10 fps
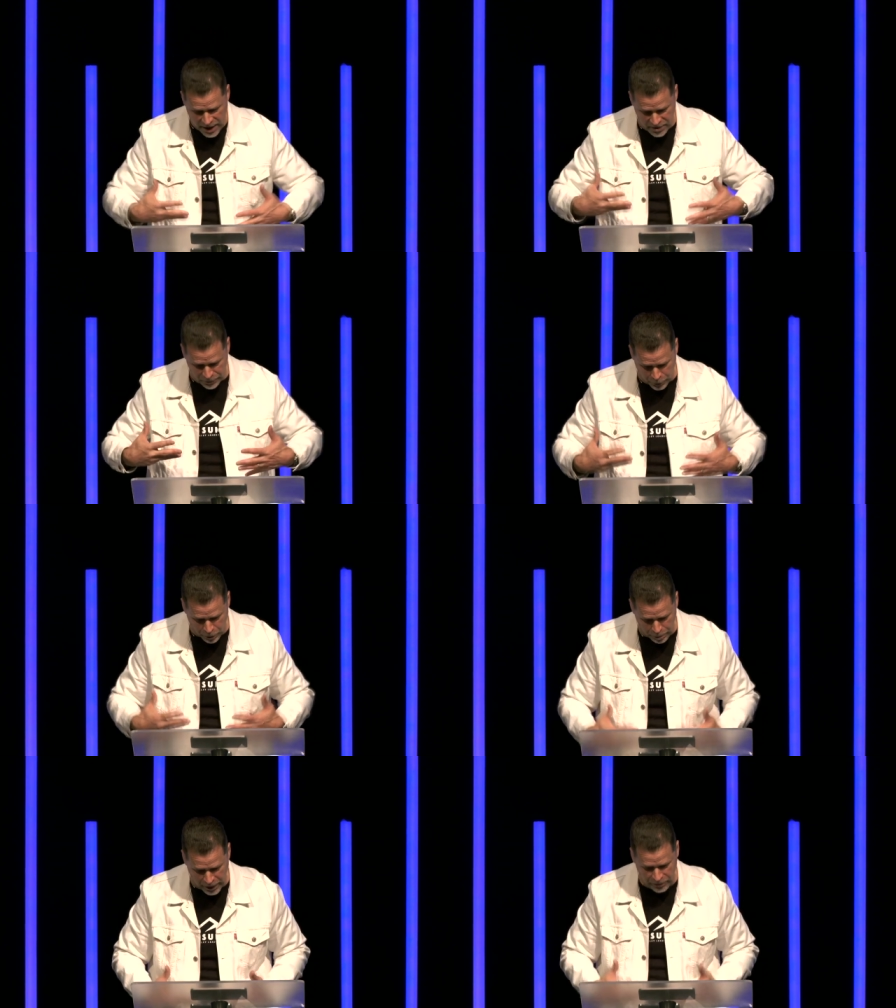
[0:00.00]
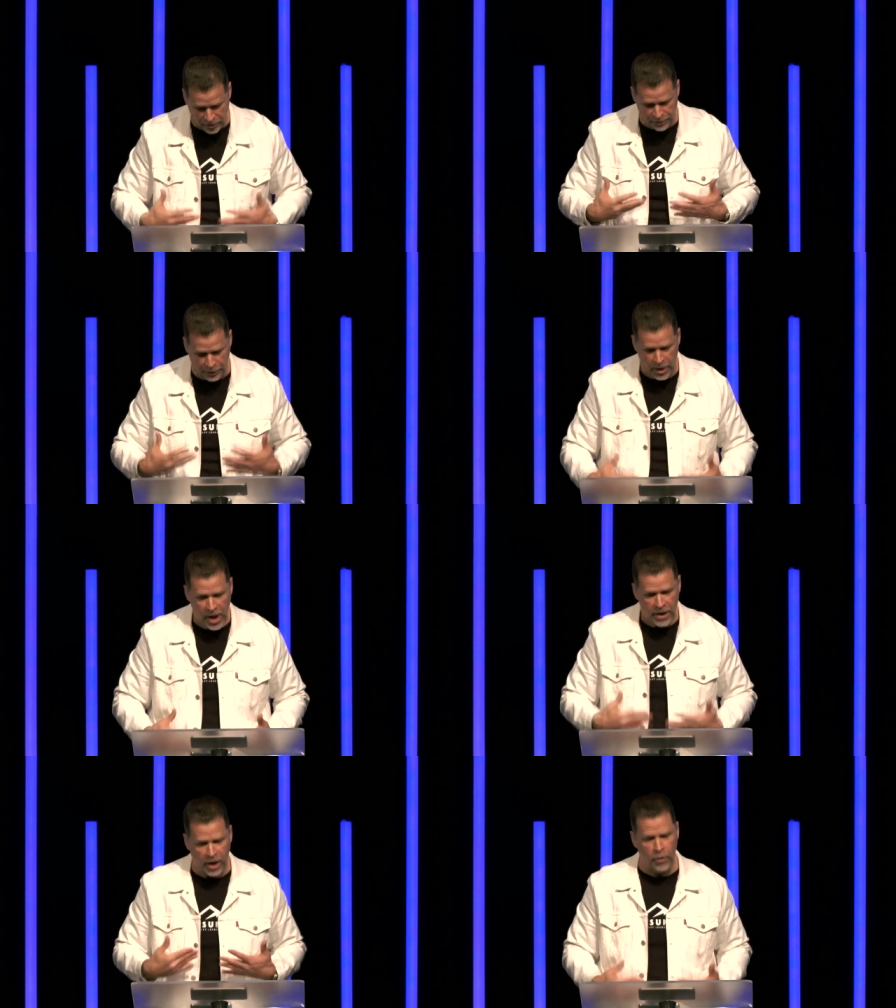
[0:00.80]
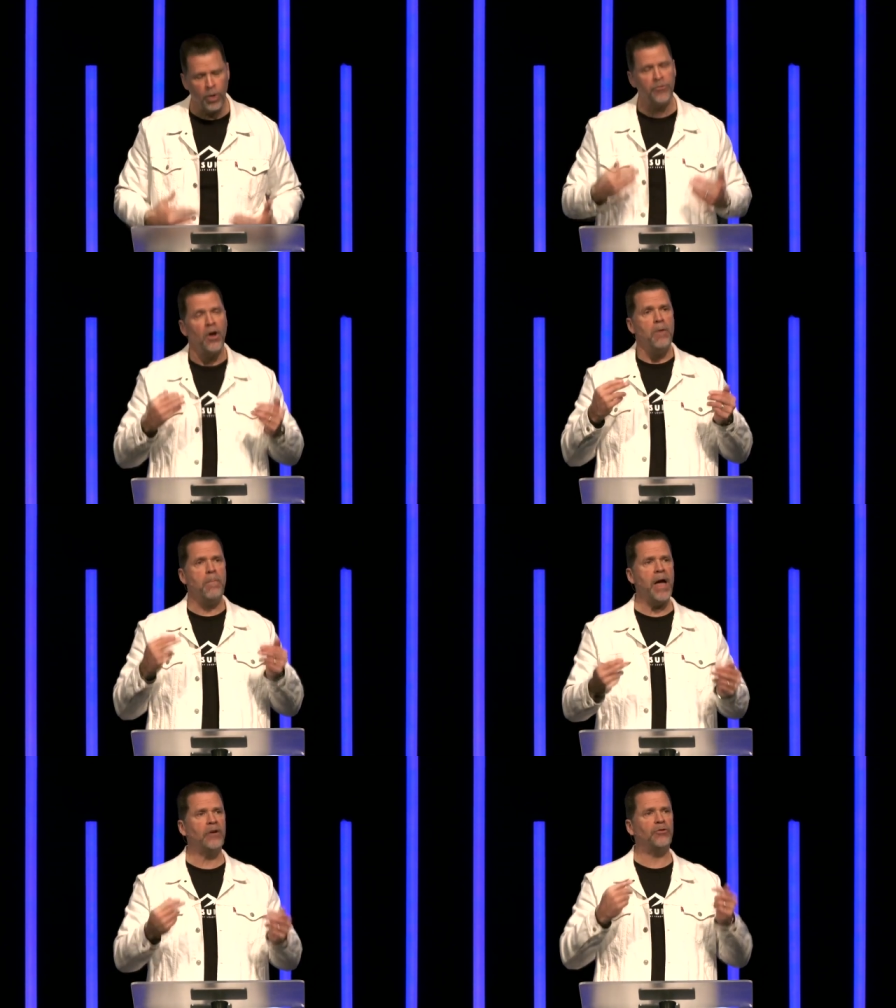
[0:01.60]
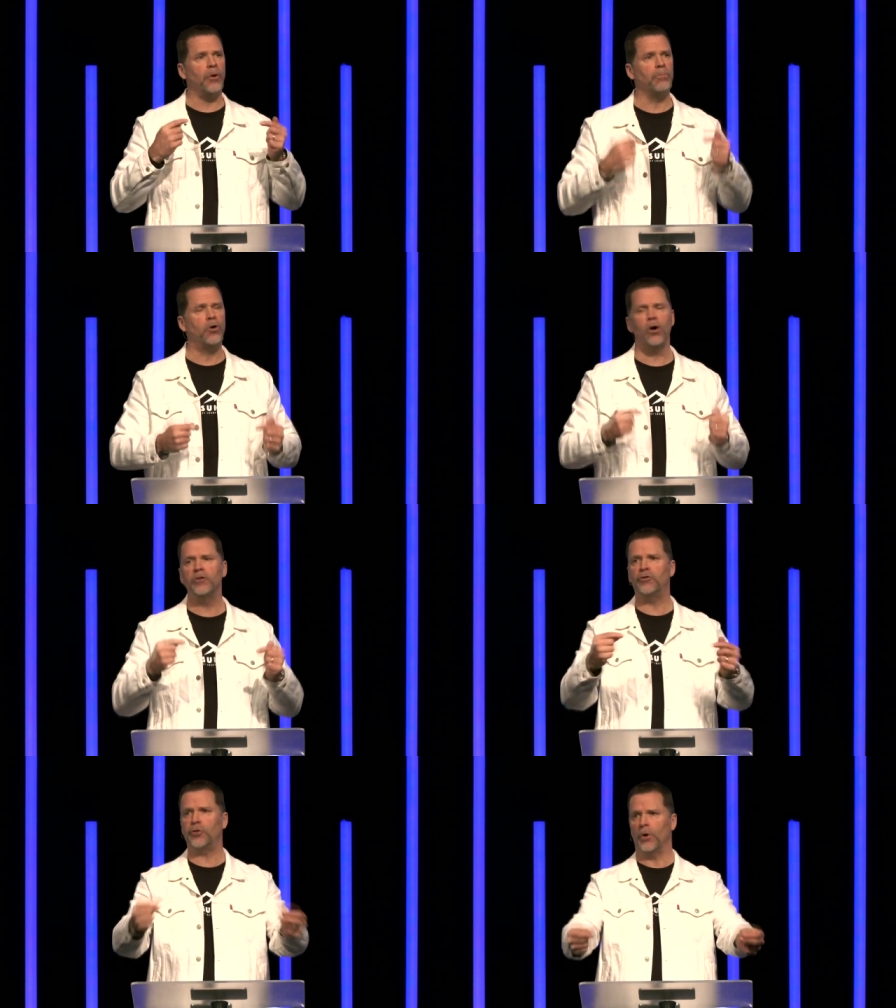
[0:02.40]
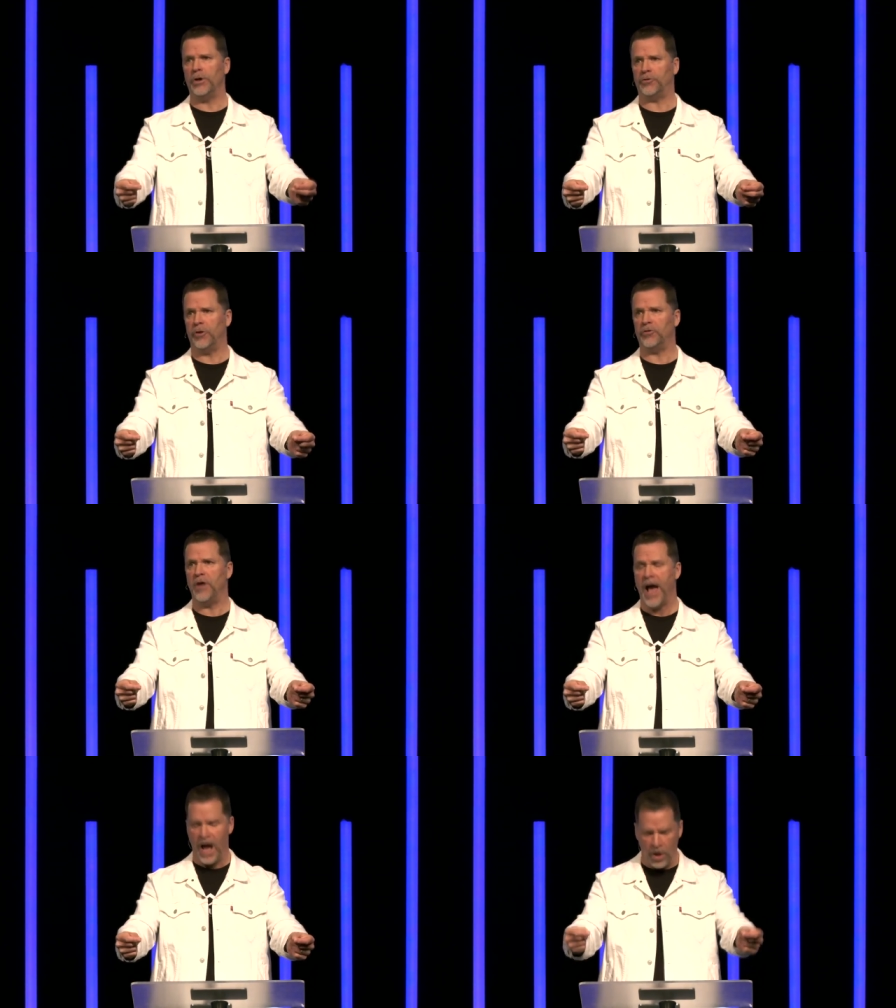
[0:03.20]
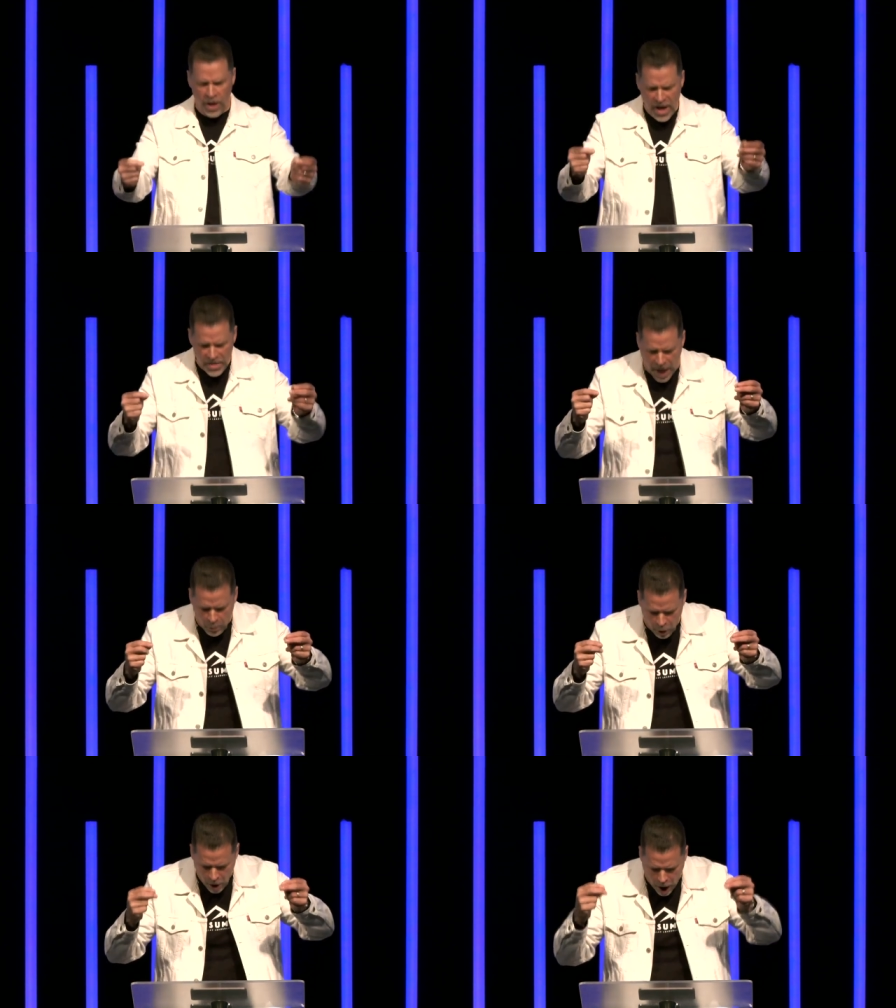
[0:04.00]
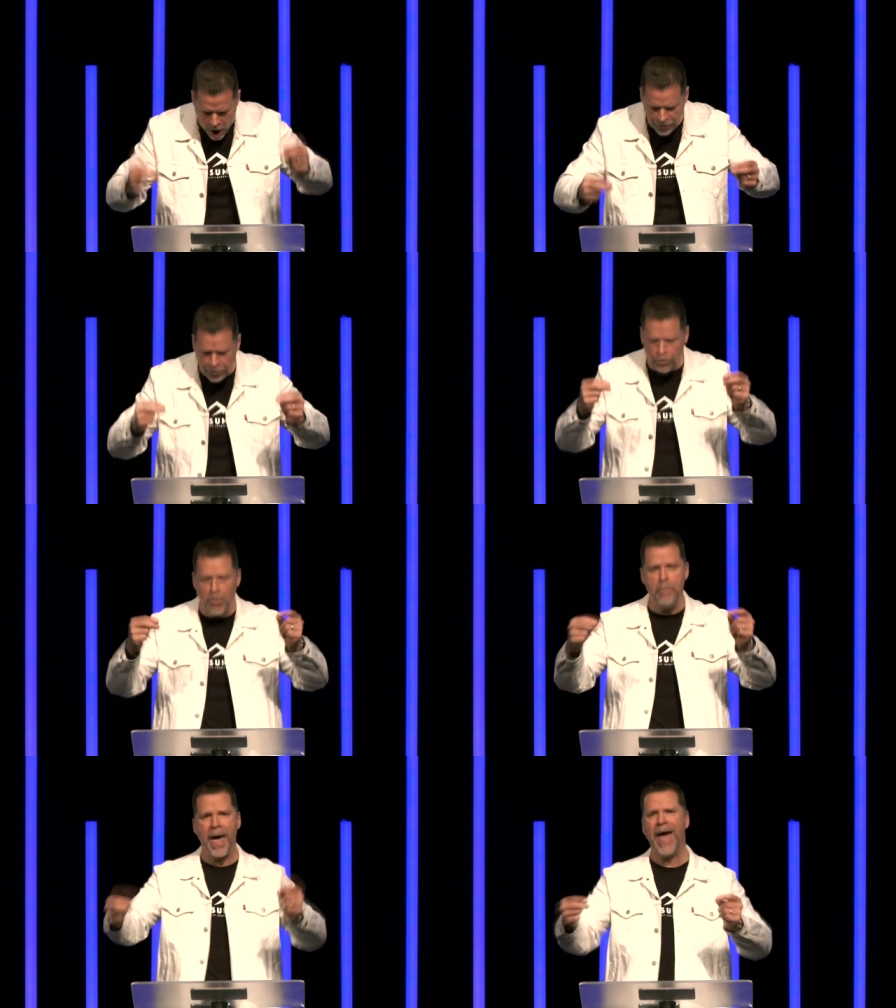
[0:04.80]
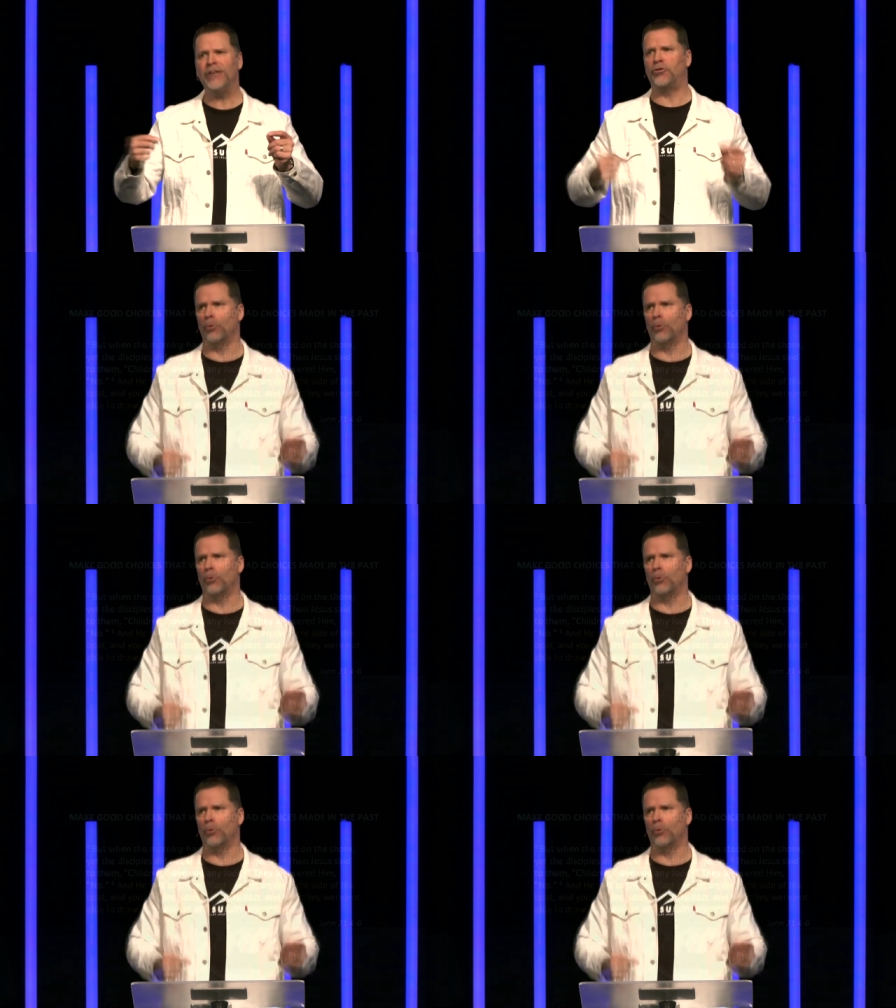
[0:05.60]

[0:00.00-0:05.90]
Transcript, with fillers: that difficult place in the first. In other words, make some good choices now that will undo the bad